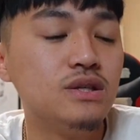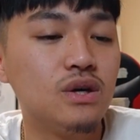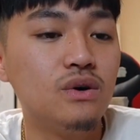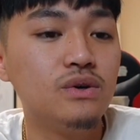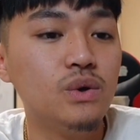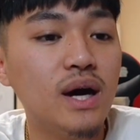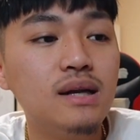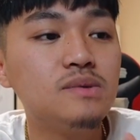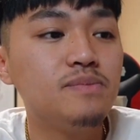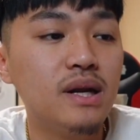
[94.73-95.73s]
So you
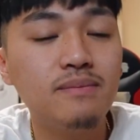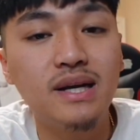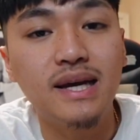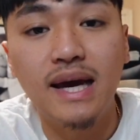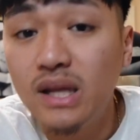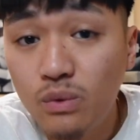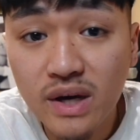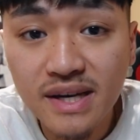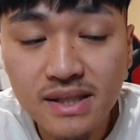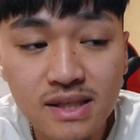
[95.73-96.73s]
end up spending money
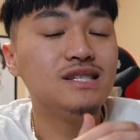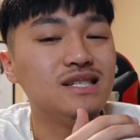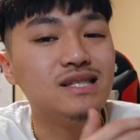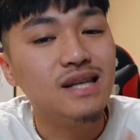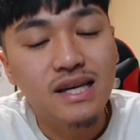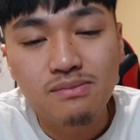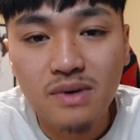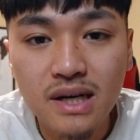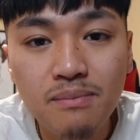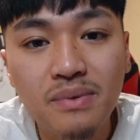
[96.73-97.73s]
anyways. It's just less
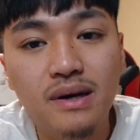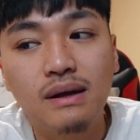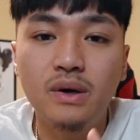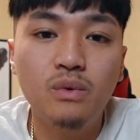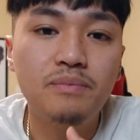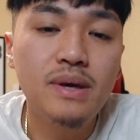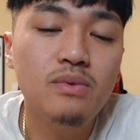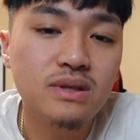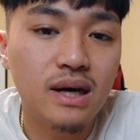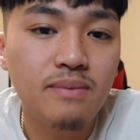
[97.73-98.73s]
money, but when
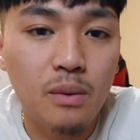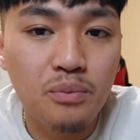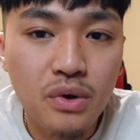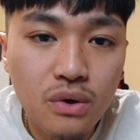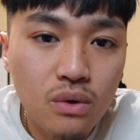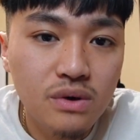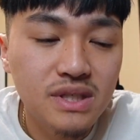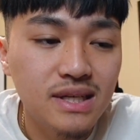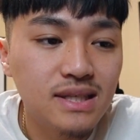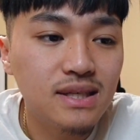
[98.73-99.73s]
people talk about
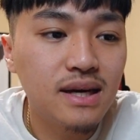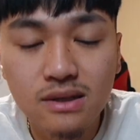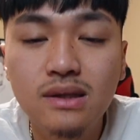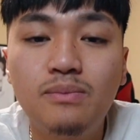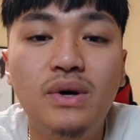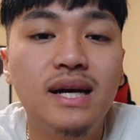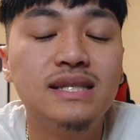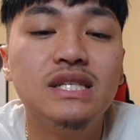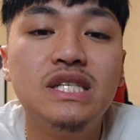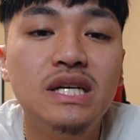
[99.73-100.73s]
pre-orders, it's like looked upon
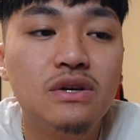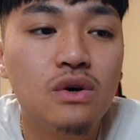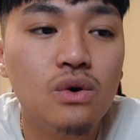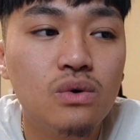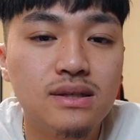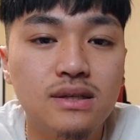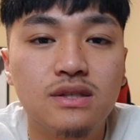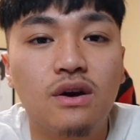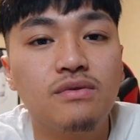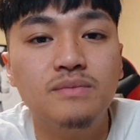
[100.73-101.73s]
as a cheat code to
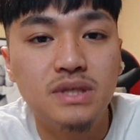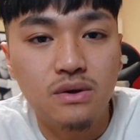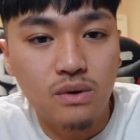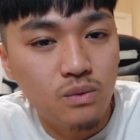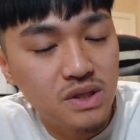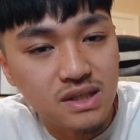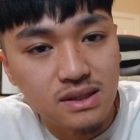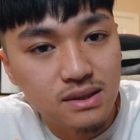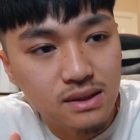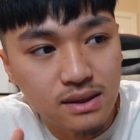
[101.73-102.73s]
start from zero, which
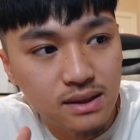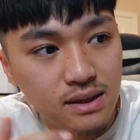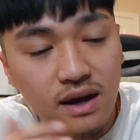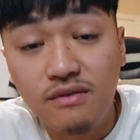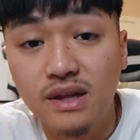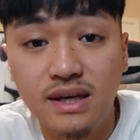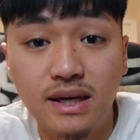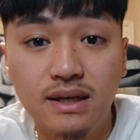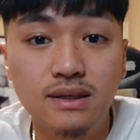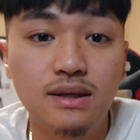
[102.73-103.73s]
is never the
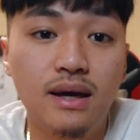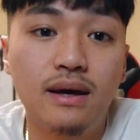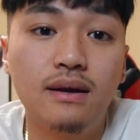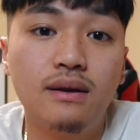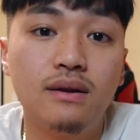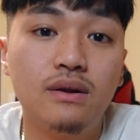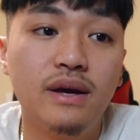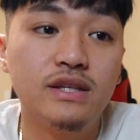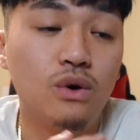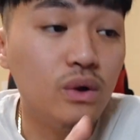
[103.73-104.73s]
case. And
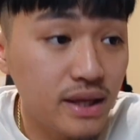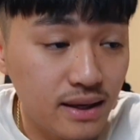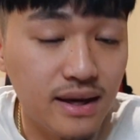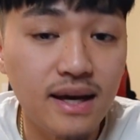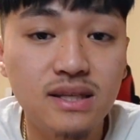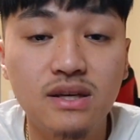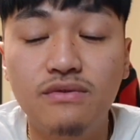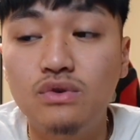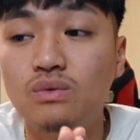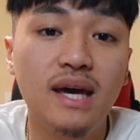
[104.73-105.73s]
it's only the case
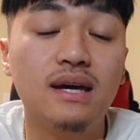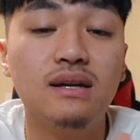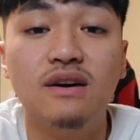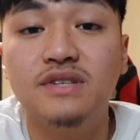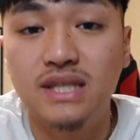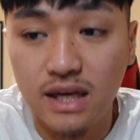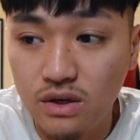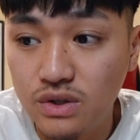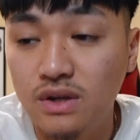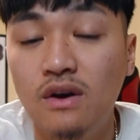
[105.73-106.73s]
if you make enough
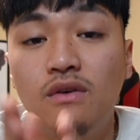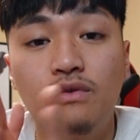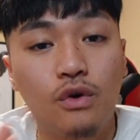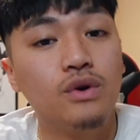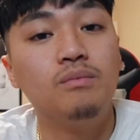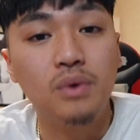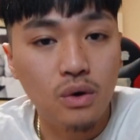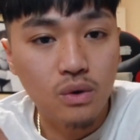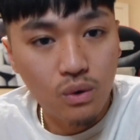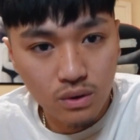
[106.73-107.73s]
sales for your
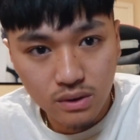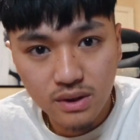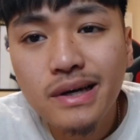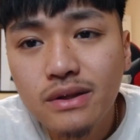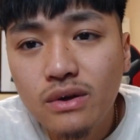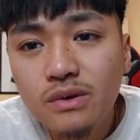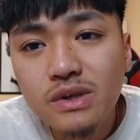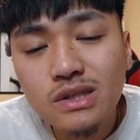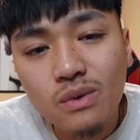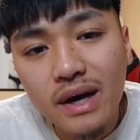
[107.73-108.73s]
bulk order. But the only
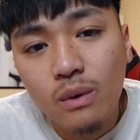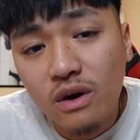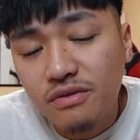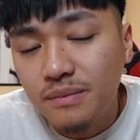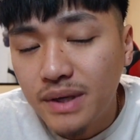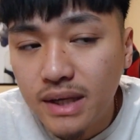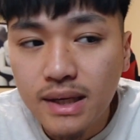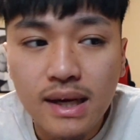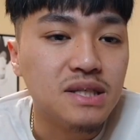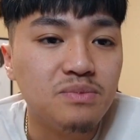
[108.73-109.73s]
reason why it worked for
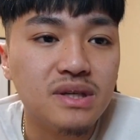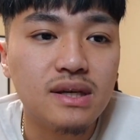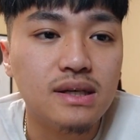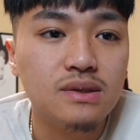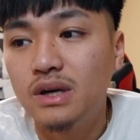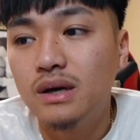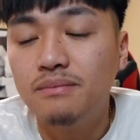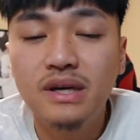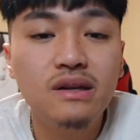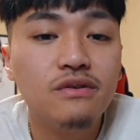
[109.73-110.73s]
me is because me
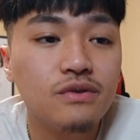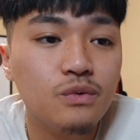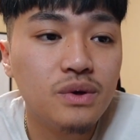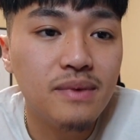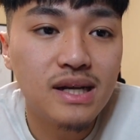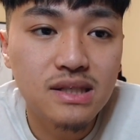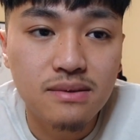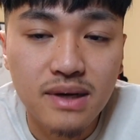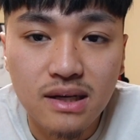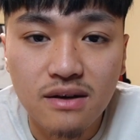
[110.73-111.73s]
and Ephraim, we managed
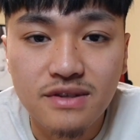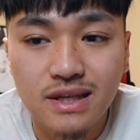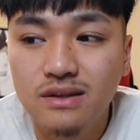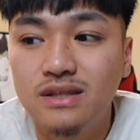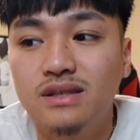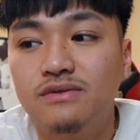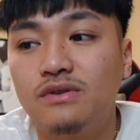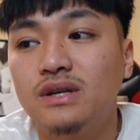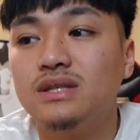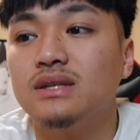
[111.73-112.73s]
to make enough sales
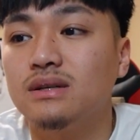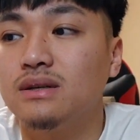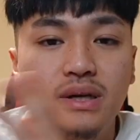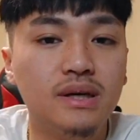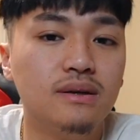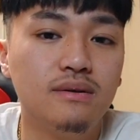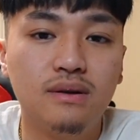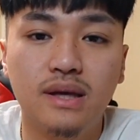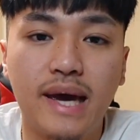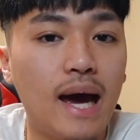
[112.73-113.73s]
for us to put in
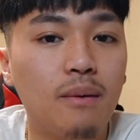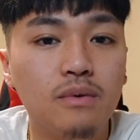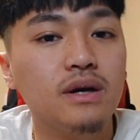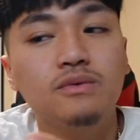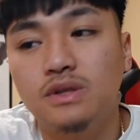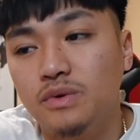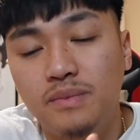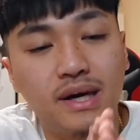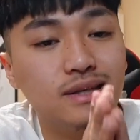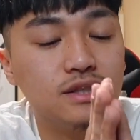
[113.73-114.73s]
the gap, right? So we
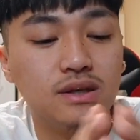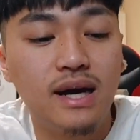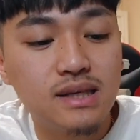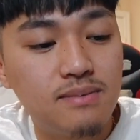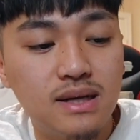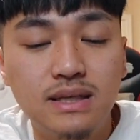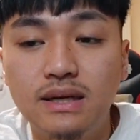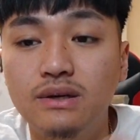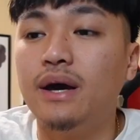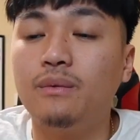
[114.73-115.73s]
made this X amount of
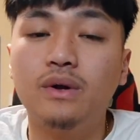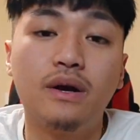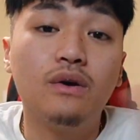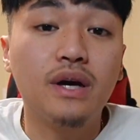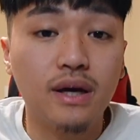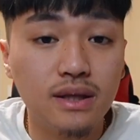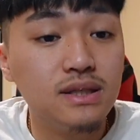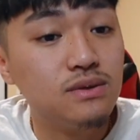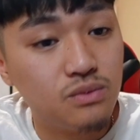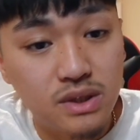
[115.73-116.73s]
sales and we're like, okay,
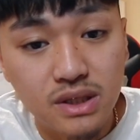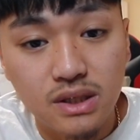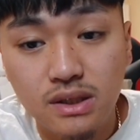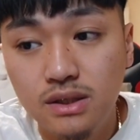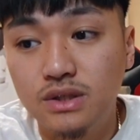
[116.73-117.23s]
this is really good.